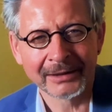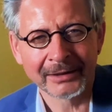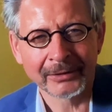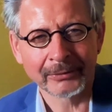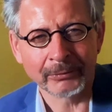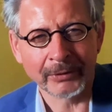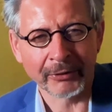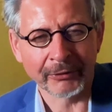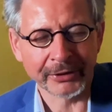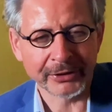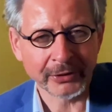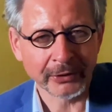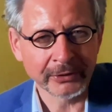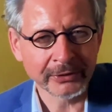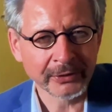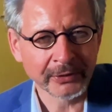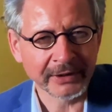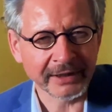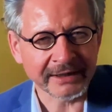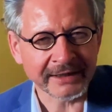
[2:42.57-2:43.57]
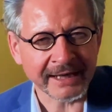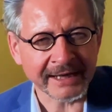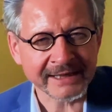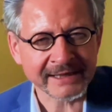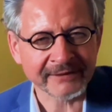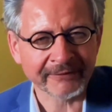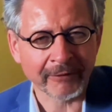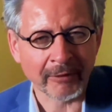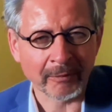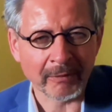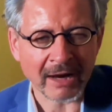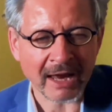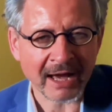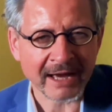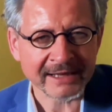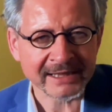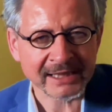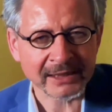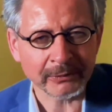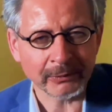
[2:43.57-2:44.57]
We return to the text from
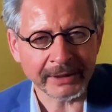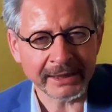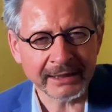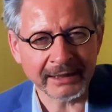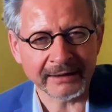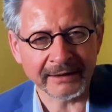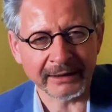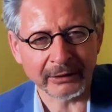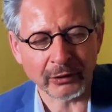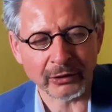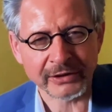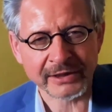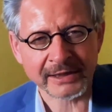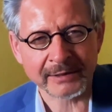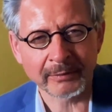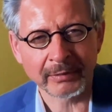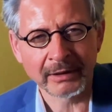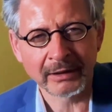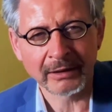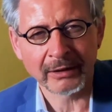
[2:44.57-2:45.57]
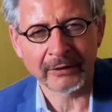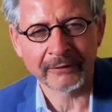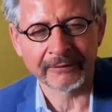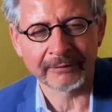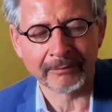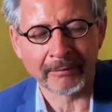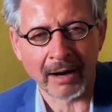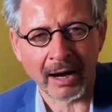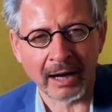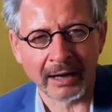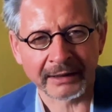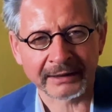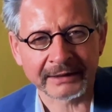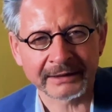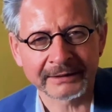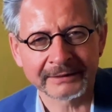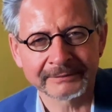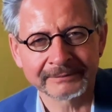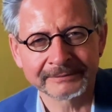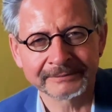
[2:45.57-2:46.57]
last week in the Gospel of
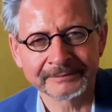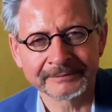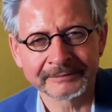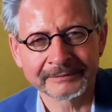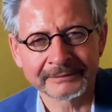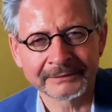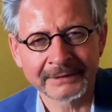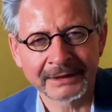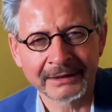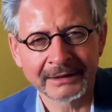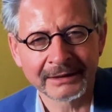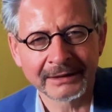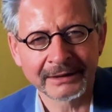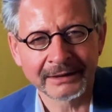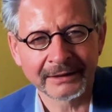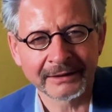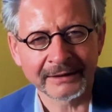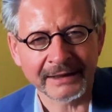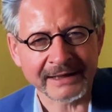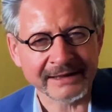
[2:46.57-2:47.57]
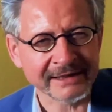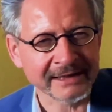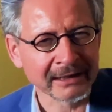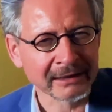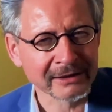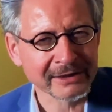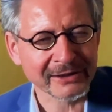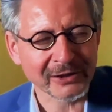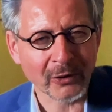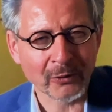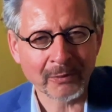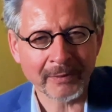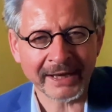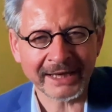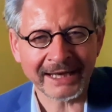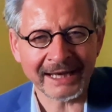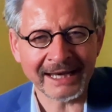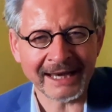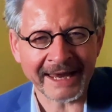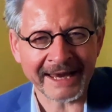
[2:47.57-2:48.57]
Mark. There's still so
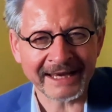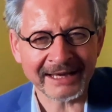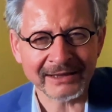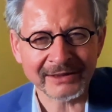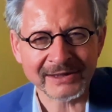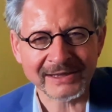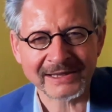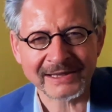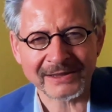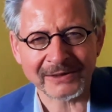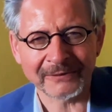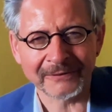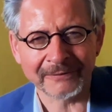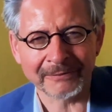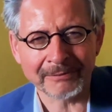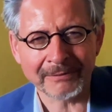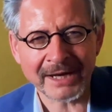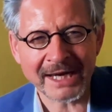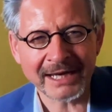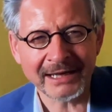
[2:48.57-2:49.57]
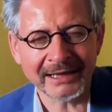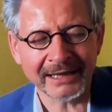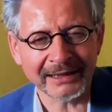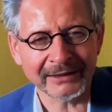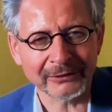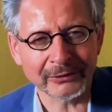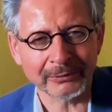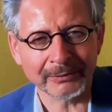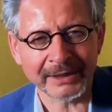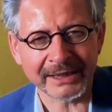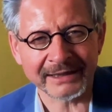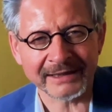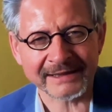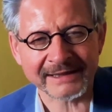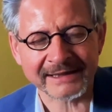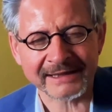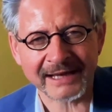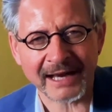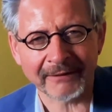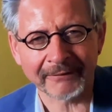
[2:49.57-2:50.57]
many layers of meaning to be
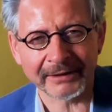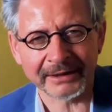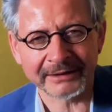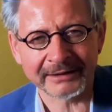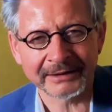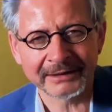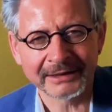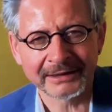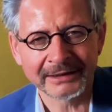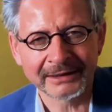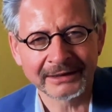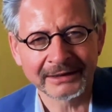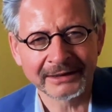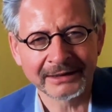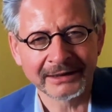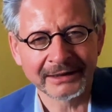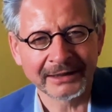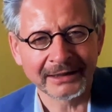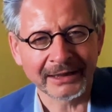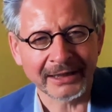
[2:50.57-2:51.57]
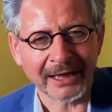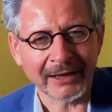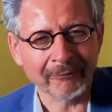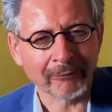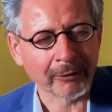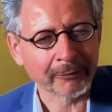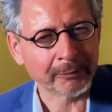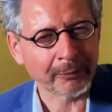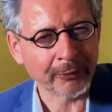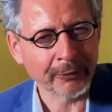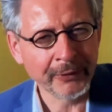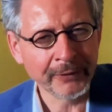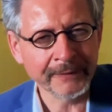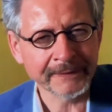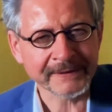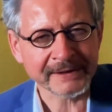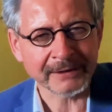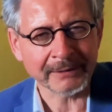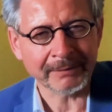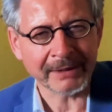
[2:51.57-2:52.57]
discovered in what
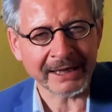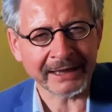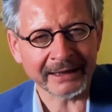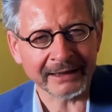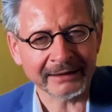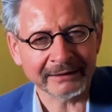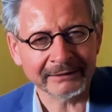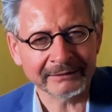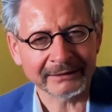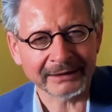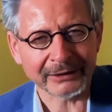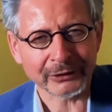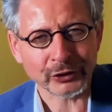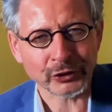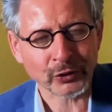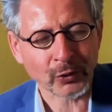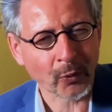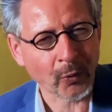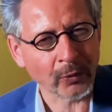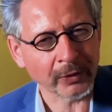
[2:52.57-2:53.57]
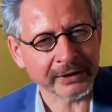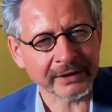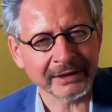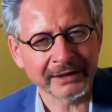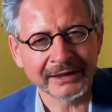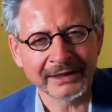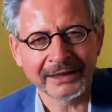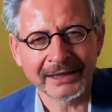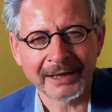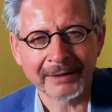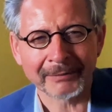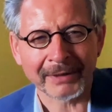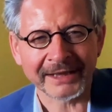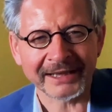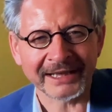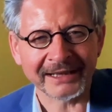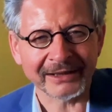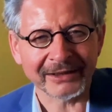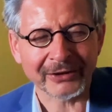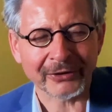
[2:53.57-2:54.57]
proves to be a short but
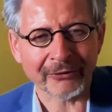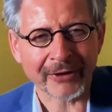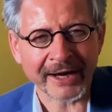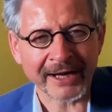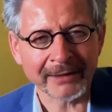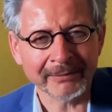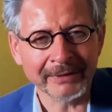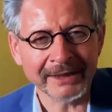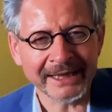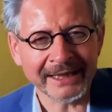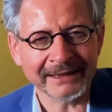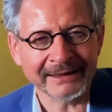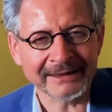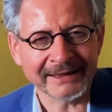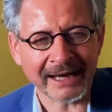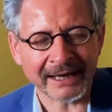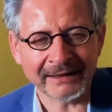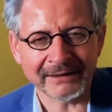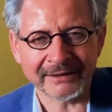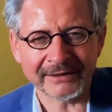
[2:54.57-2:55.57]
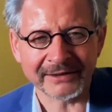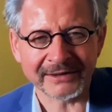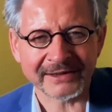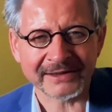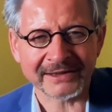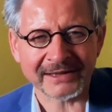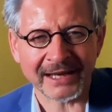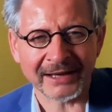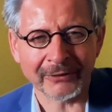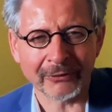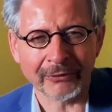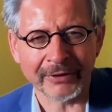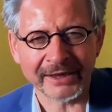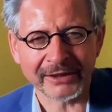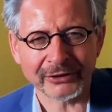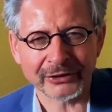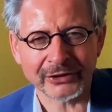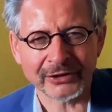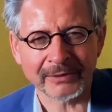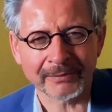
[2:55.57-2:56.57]
incredibly dense and
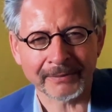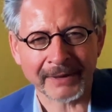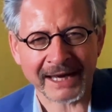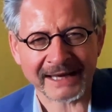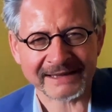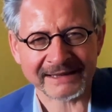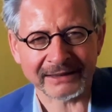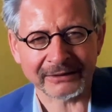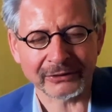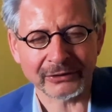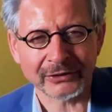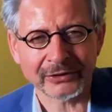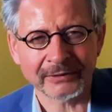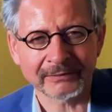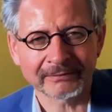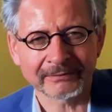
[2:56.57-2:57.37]
rich passage.